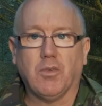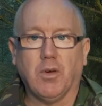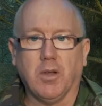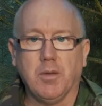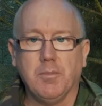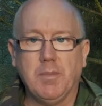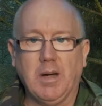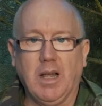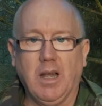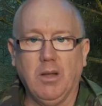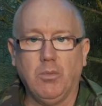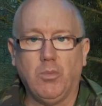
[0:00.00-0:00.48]
a
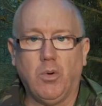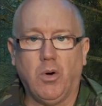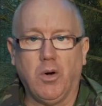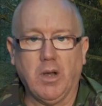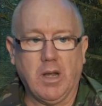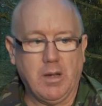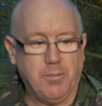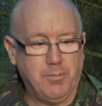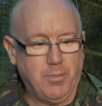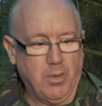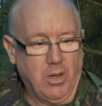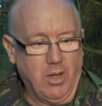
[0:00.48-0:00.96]
metal
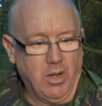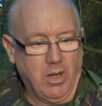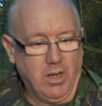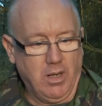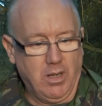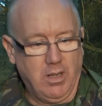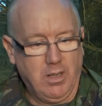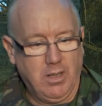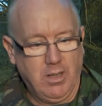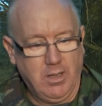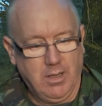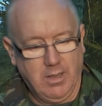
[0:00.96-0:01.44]
water
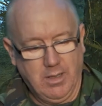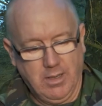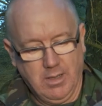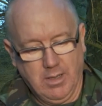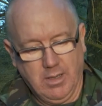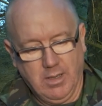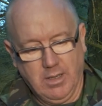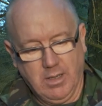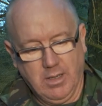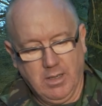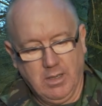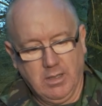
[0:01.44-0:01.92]
bottle,
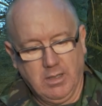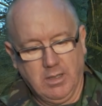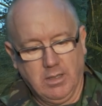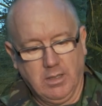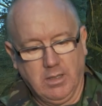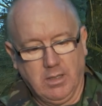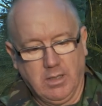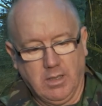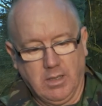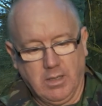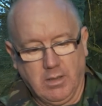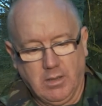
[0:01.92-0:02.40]

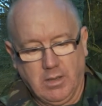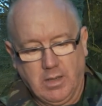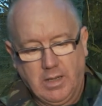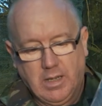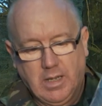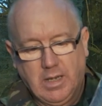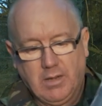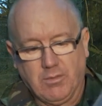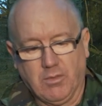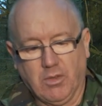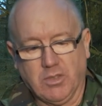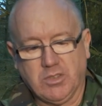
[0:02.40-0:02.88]

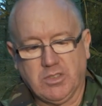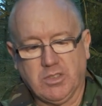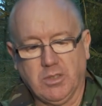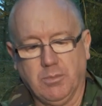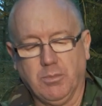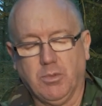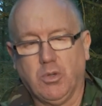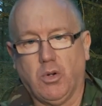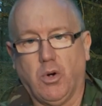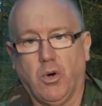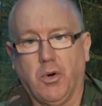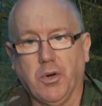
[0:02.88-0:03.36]
and I've got
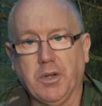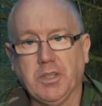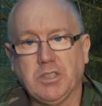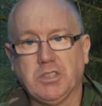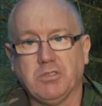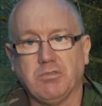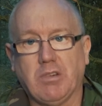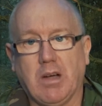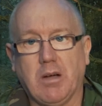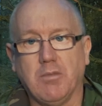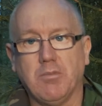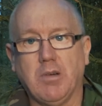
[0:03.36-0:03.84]
some cordage
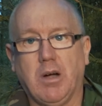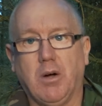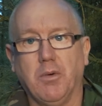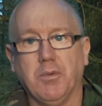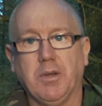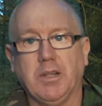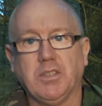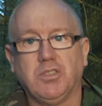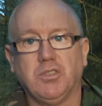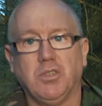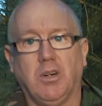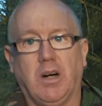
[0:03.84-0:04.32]
wrapped
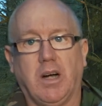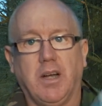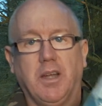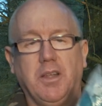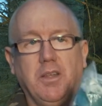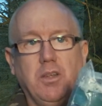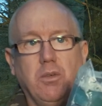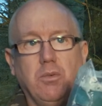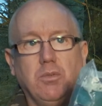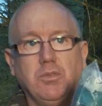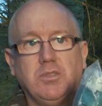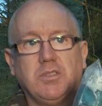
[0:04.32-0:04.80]
around it so I
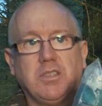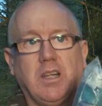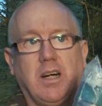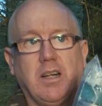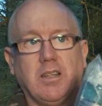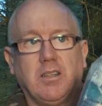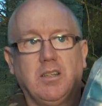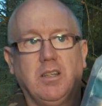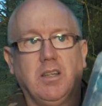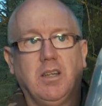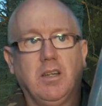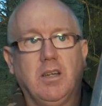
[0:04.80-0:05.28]
can use
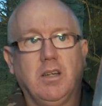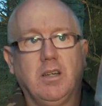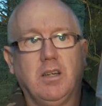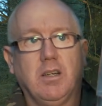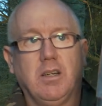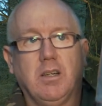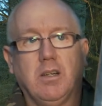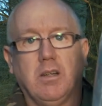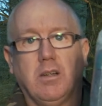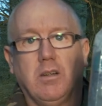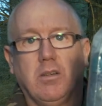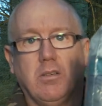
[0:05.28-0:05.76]
that
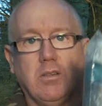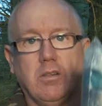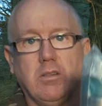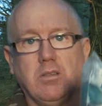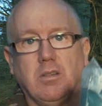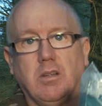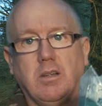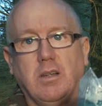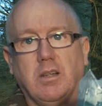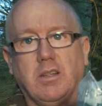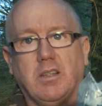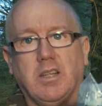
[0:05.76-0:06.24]

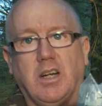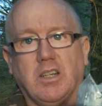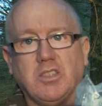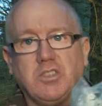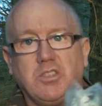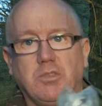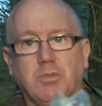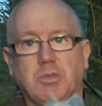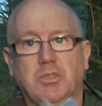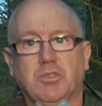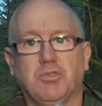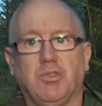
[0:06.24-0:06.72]

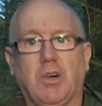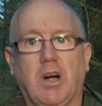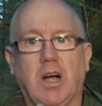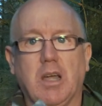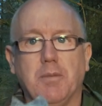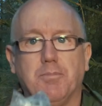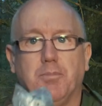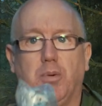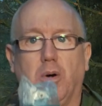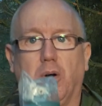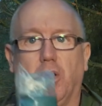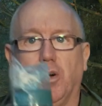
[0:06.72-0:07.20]
attached to a
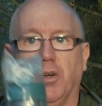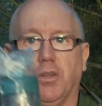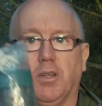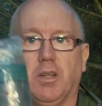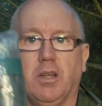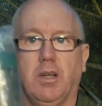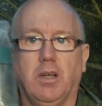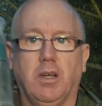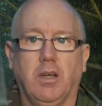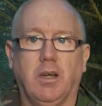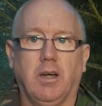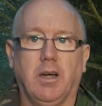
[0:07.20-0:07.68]
tripod,
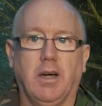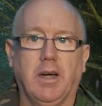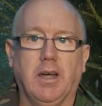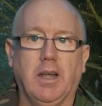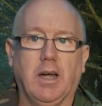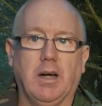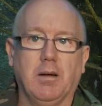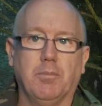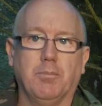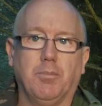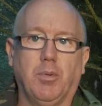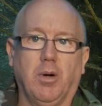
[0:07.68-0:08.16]
and
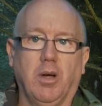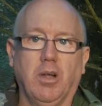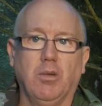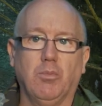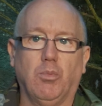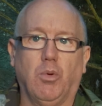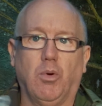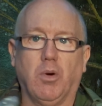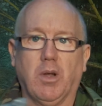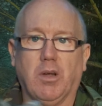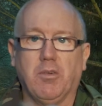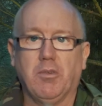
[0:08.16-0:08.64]
I can boil
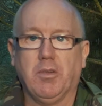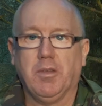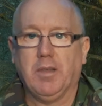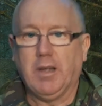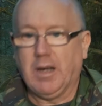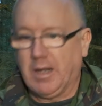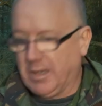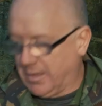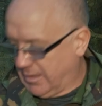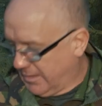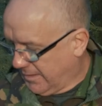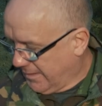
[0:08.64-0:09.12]
water on
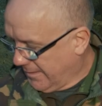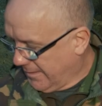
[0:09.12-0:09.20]
that.